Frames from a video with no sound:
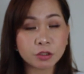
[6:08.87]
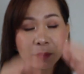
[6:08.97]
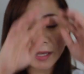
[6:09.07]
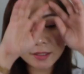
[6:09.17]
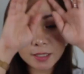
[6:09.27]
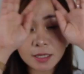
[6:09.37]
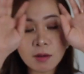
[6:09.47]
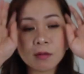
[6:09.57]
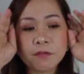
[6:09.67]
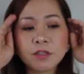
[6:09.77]
So basically
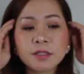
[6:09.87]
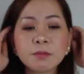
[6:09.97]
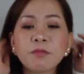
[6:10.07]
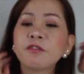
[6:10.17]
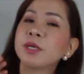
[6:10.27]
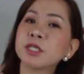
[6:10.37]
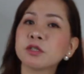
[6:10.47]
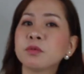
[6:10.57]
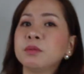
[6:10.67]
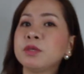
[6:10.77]
all of this
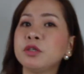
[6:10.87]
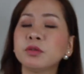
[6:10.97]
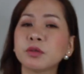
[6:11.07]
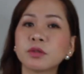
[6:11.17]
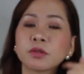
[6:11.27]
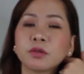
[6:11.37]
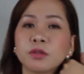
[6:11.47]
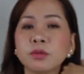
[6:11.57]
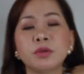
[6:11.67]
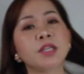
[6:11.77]
information will be used also
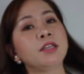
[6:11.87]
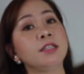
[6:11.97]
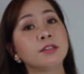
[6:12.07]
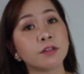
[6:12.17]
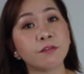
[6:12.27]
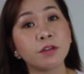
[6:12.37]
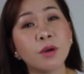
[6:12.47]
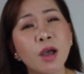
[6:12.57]
during the interview.